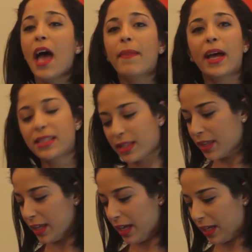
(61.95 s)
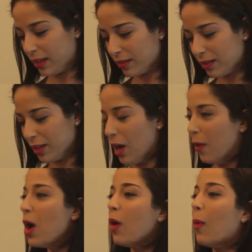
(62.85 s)
And that's the thing, you
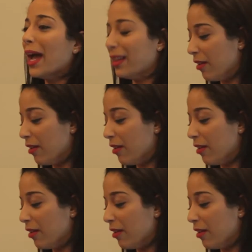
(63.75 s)
know, why